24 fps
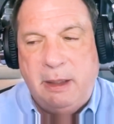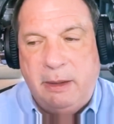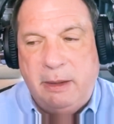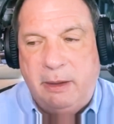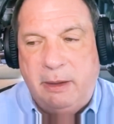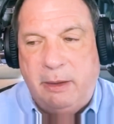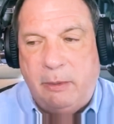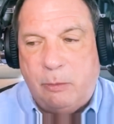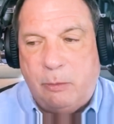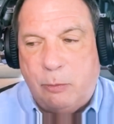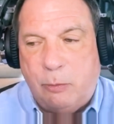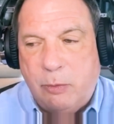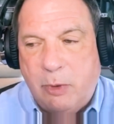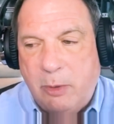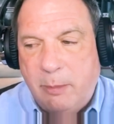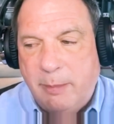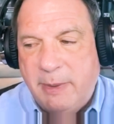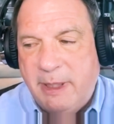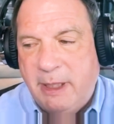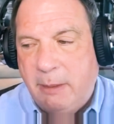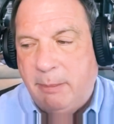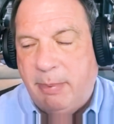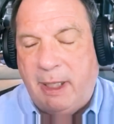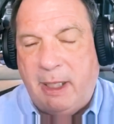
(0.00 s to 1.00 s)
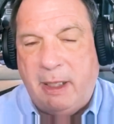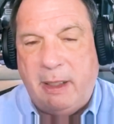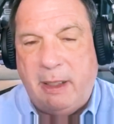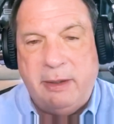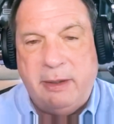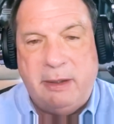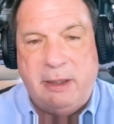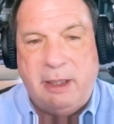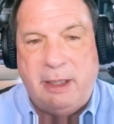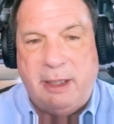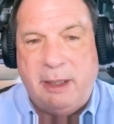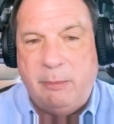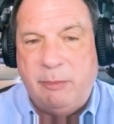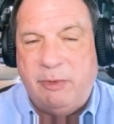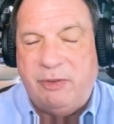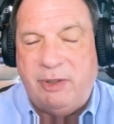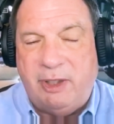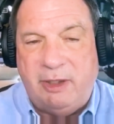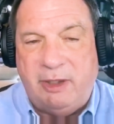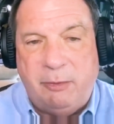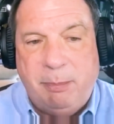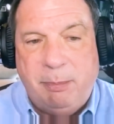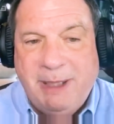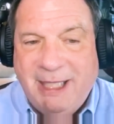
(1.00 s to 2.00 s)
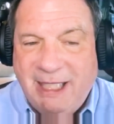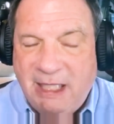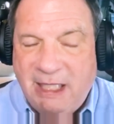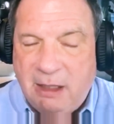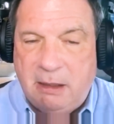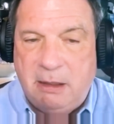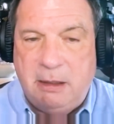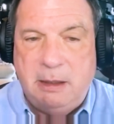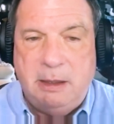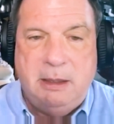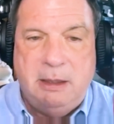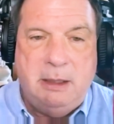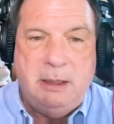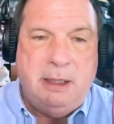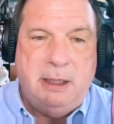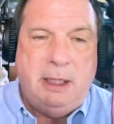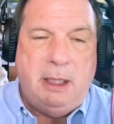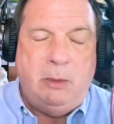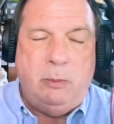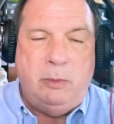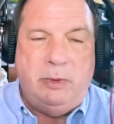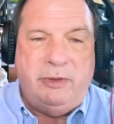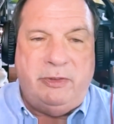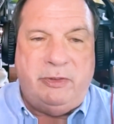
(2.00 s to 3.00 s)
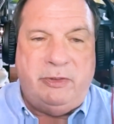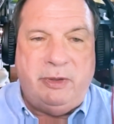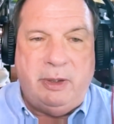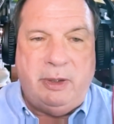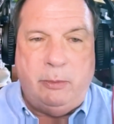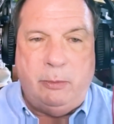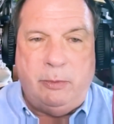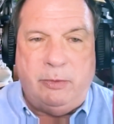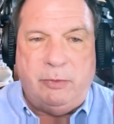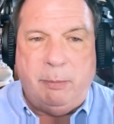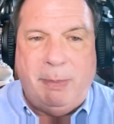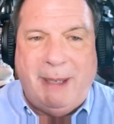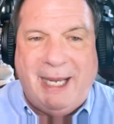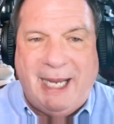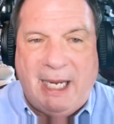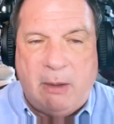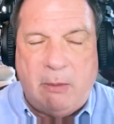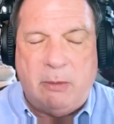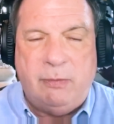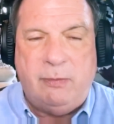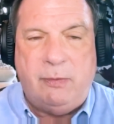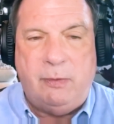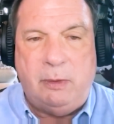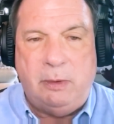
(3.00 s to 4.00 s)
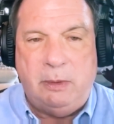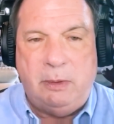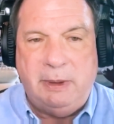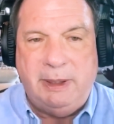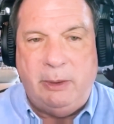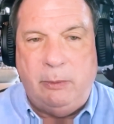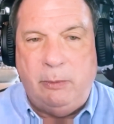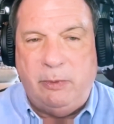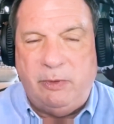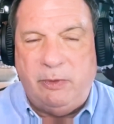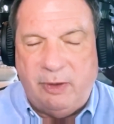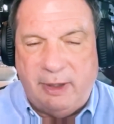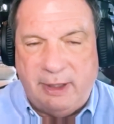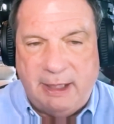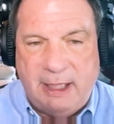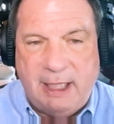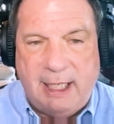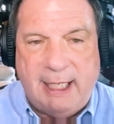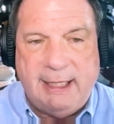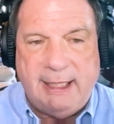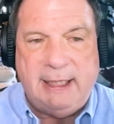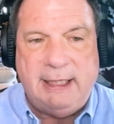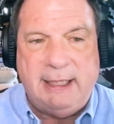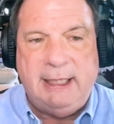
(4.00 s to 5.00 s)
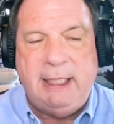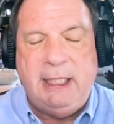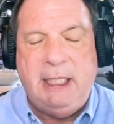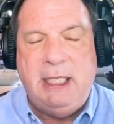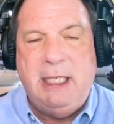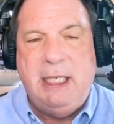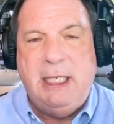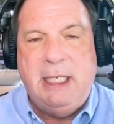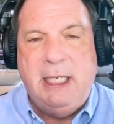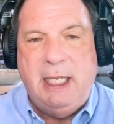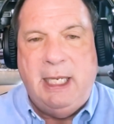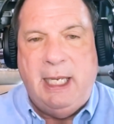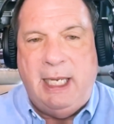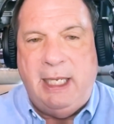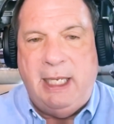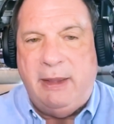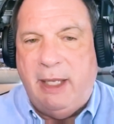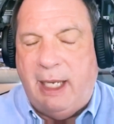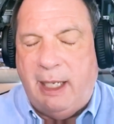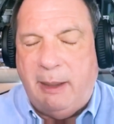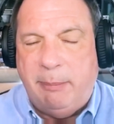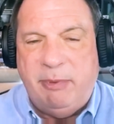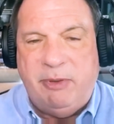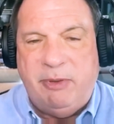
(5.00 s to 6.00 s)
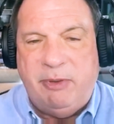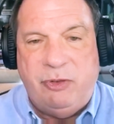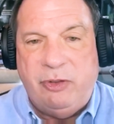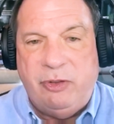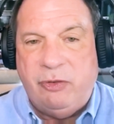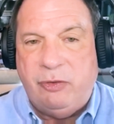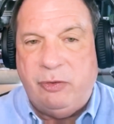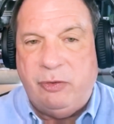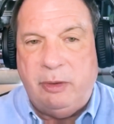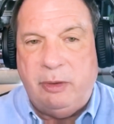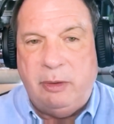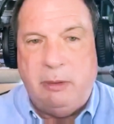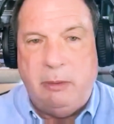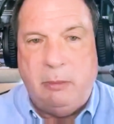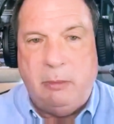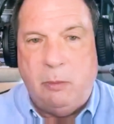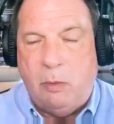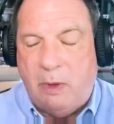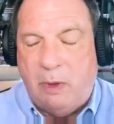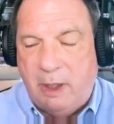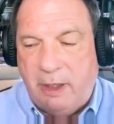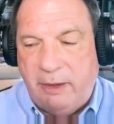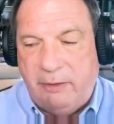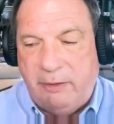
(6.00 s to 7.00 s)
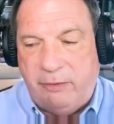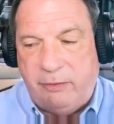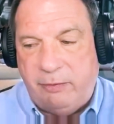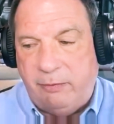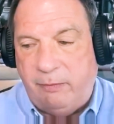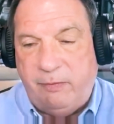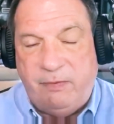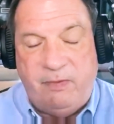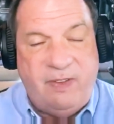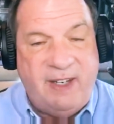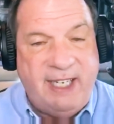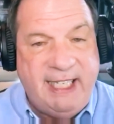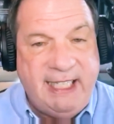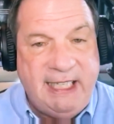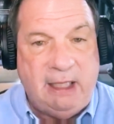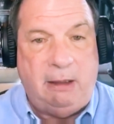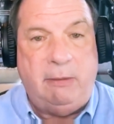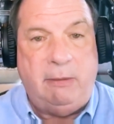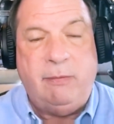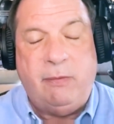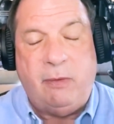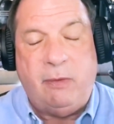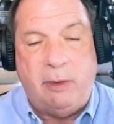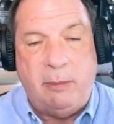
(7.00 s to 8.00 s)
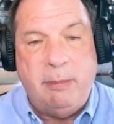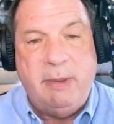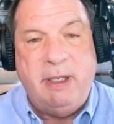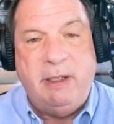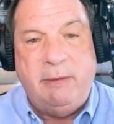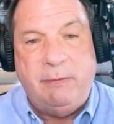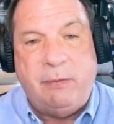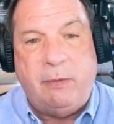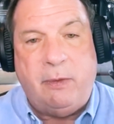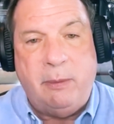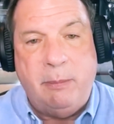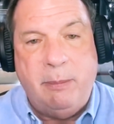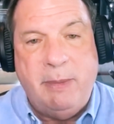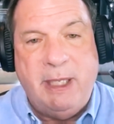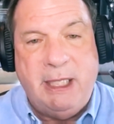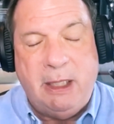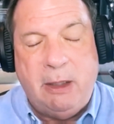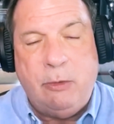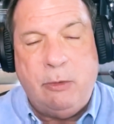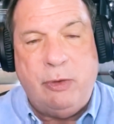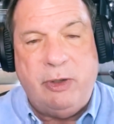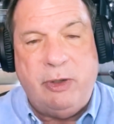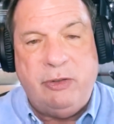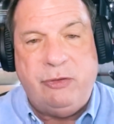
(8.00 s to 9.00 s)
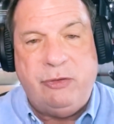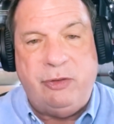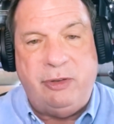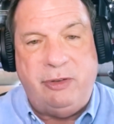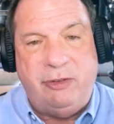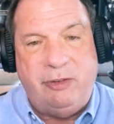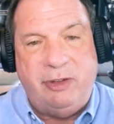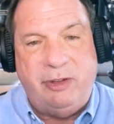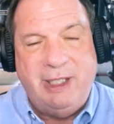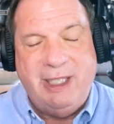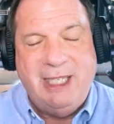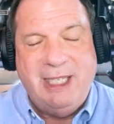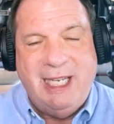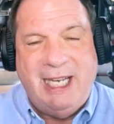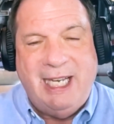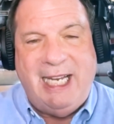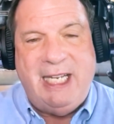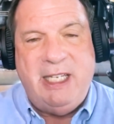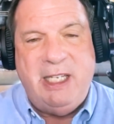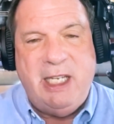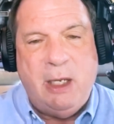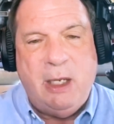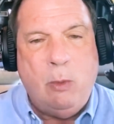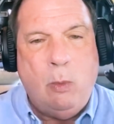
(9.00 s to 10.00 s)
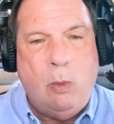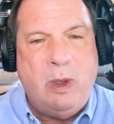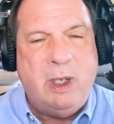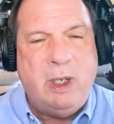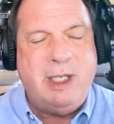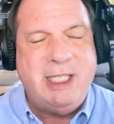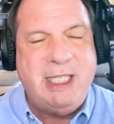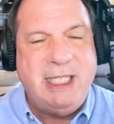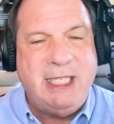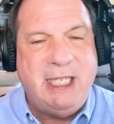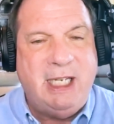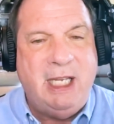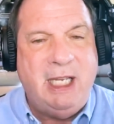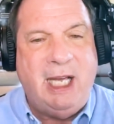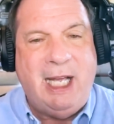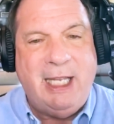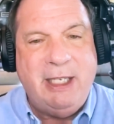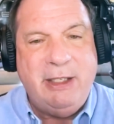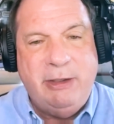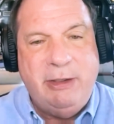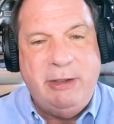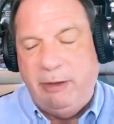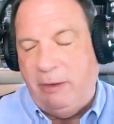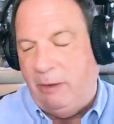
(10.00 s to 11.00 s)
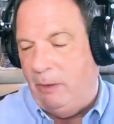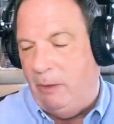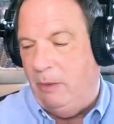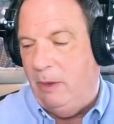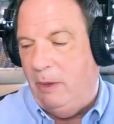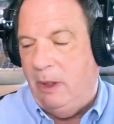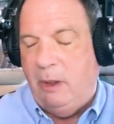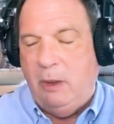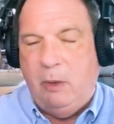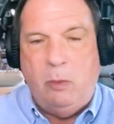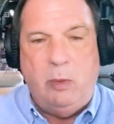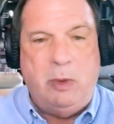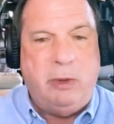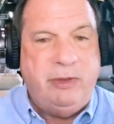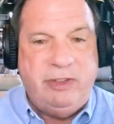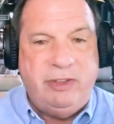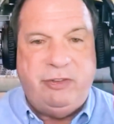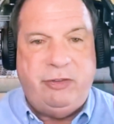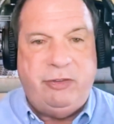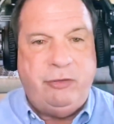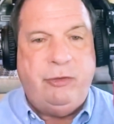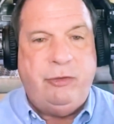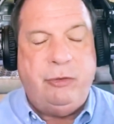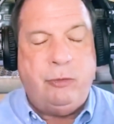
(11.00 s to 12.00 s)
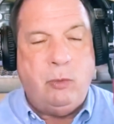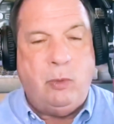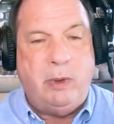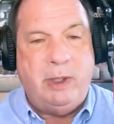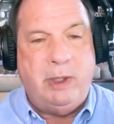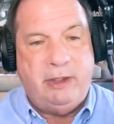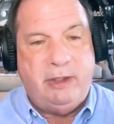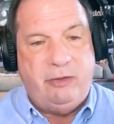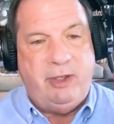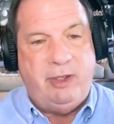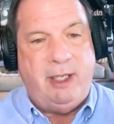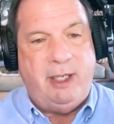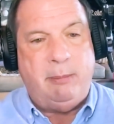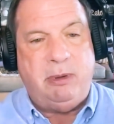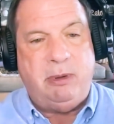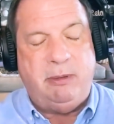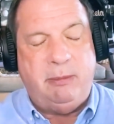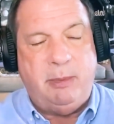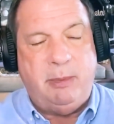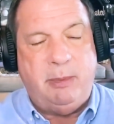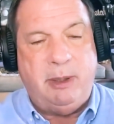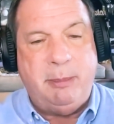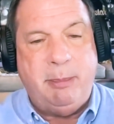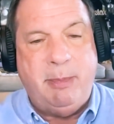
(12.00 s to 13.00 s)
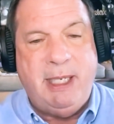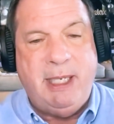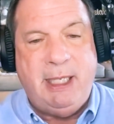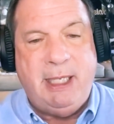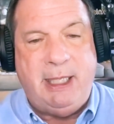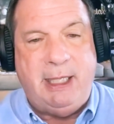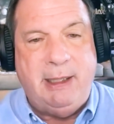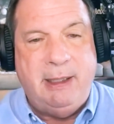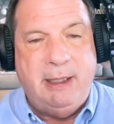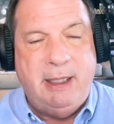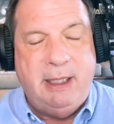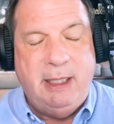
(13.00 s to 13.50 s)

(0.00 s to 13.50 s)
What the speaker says: The Roman Empire at the time was at its peak. It was powerful. It was ungodly. And the opposition was fatal for many Christians. And yet, what did God do? Well, this is just one example among many.